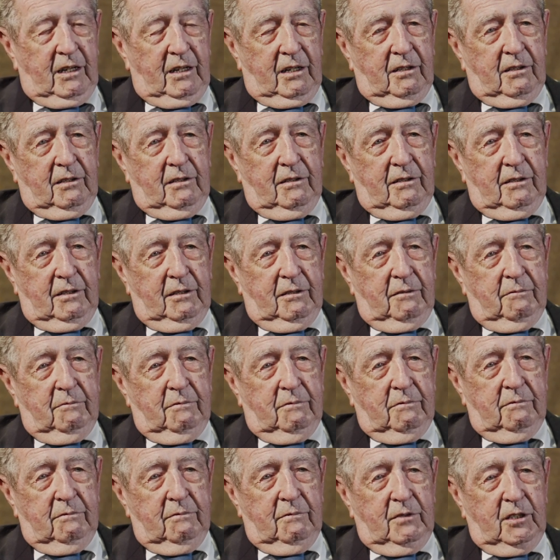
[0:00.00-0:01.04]
And um,
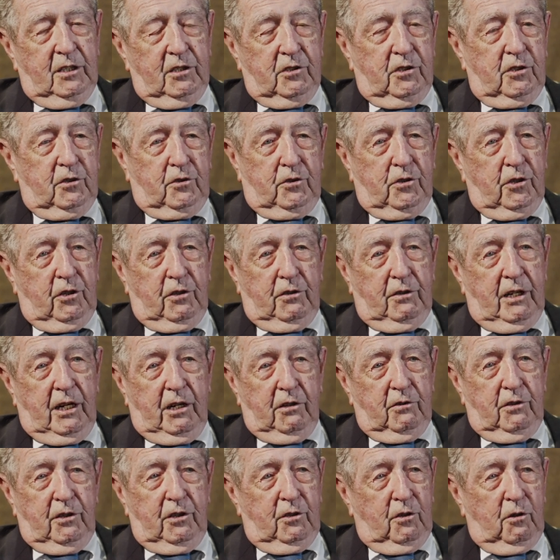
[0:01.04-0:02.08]
as it turned
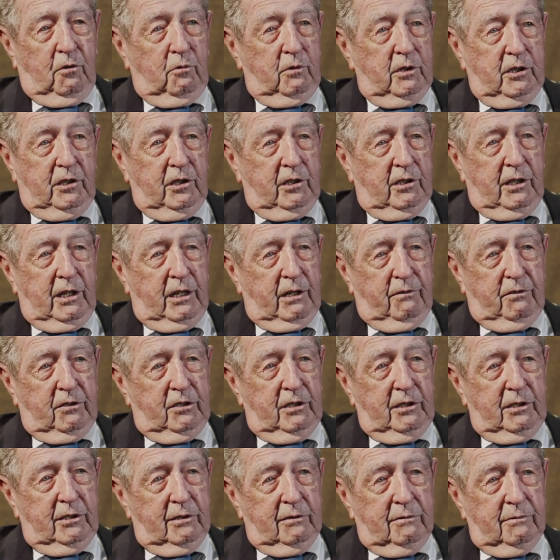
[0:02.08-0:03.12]
out, you know, we didn't have
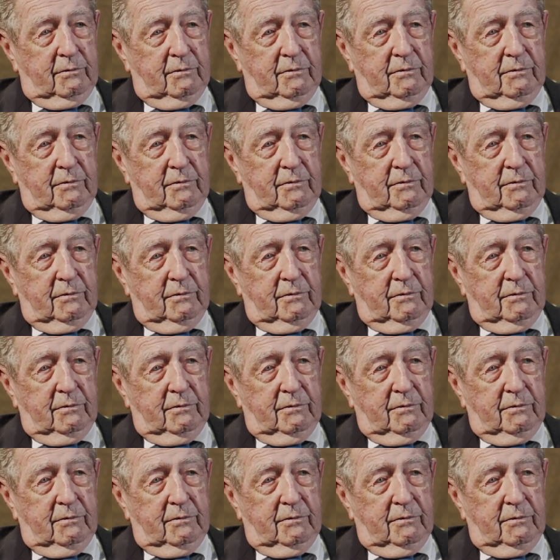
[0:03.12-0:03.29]
it either.